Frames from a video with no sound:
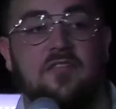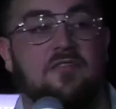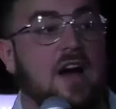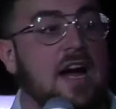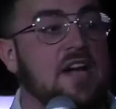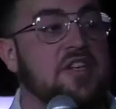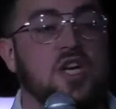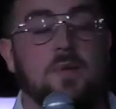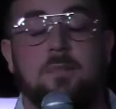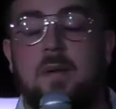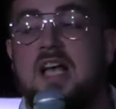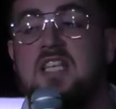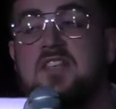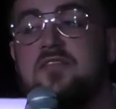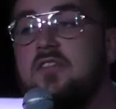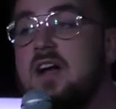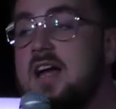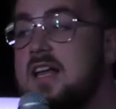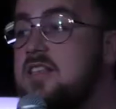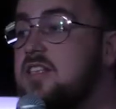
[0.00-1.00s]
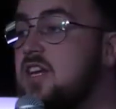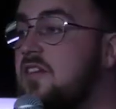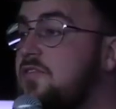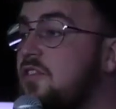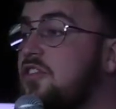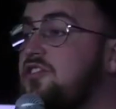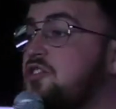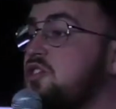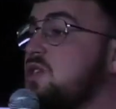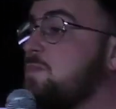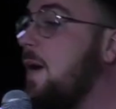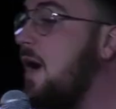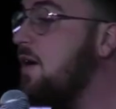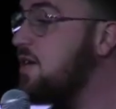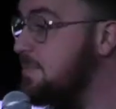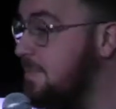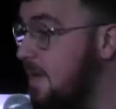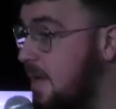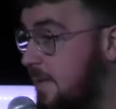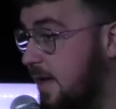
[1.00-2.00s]
find your best friends, your future
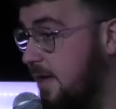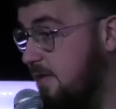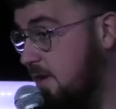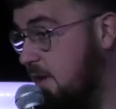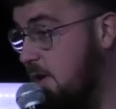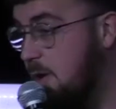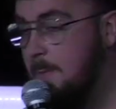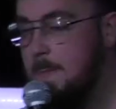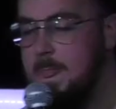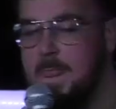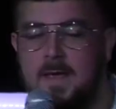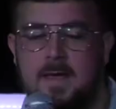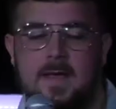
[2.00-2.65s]
spouse maybe. I don't know.